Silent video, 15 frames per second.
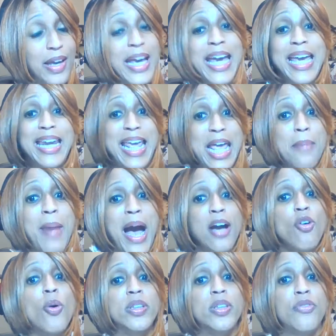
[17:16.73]
And am I
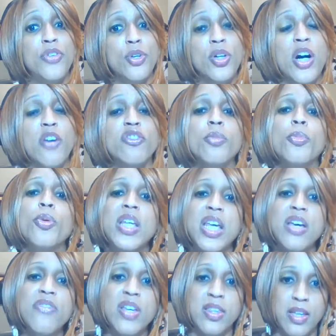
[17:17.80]
going to feel comfortable
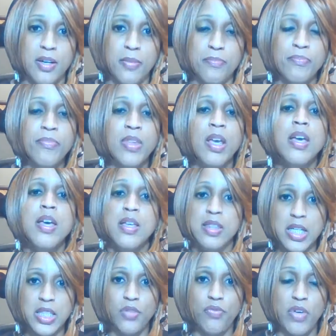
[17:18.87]
giving them
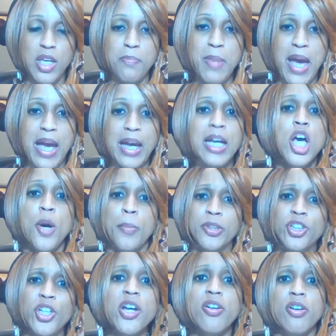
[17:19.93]
this feedback,
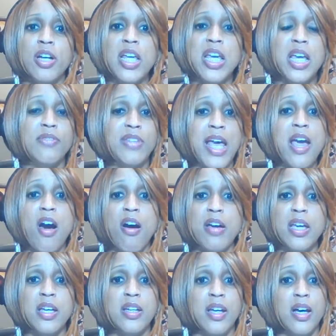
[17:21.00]
particularly if they are
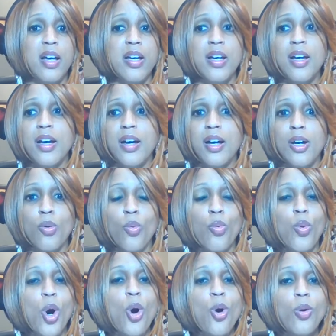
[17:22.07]
in a
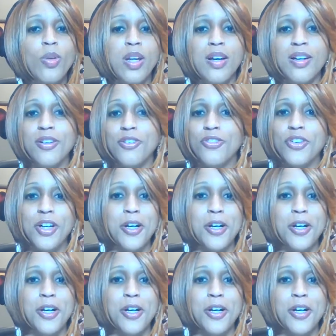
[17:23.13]
role of